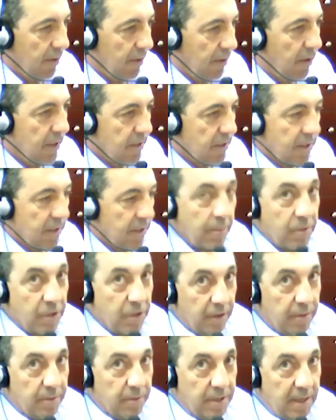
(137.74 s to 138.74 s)
In some
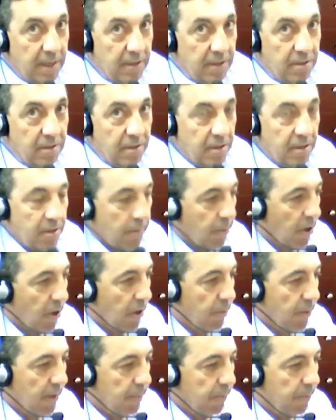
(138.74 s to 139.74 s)
circumstances, it's
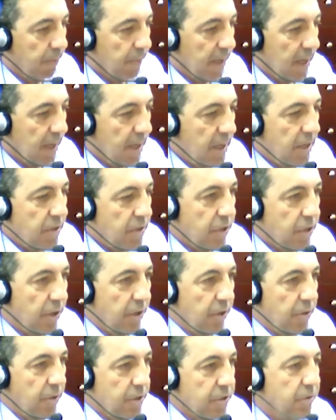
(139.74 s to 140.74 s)
appropriate. So
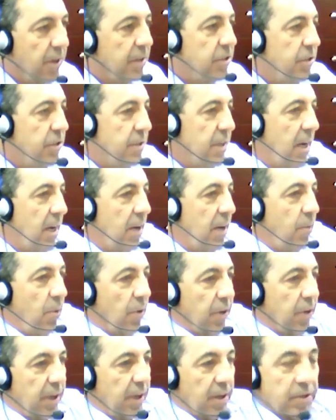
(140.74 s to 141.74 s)
your instructions are, we
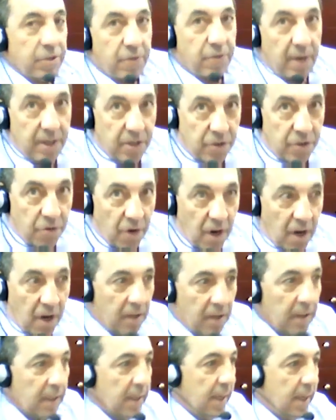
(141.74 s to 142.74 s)
want to go straight to
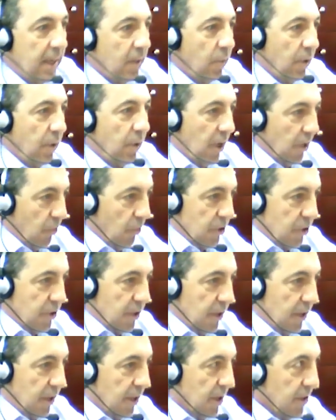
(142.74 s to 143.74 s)
trial, we don't wish to
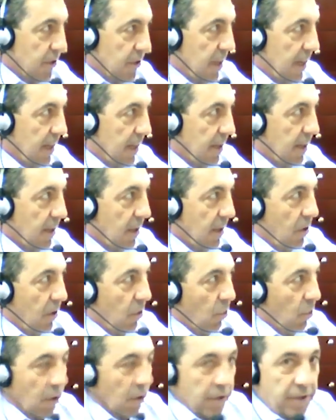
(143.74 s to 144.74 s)
negotiate.
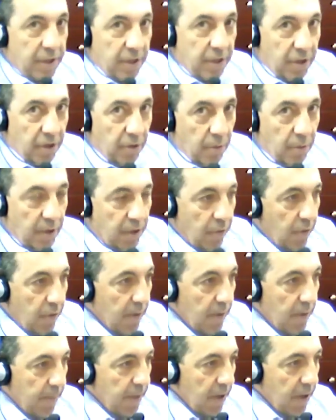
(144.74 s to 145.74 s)
What do you do when you
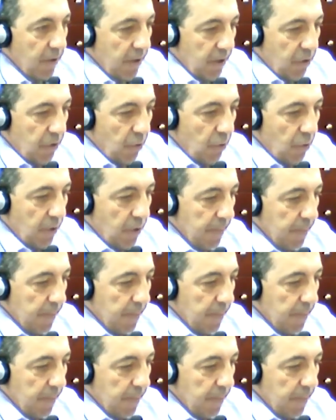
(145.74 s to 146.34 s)
appear in court?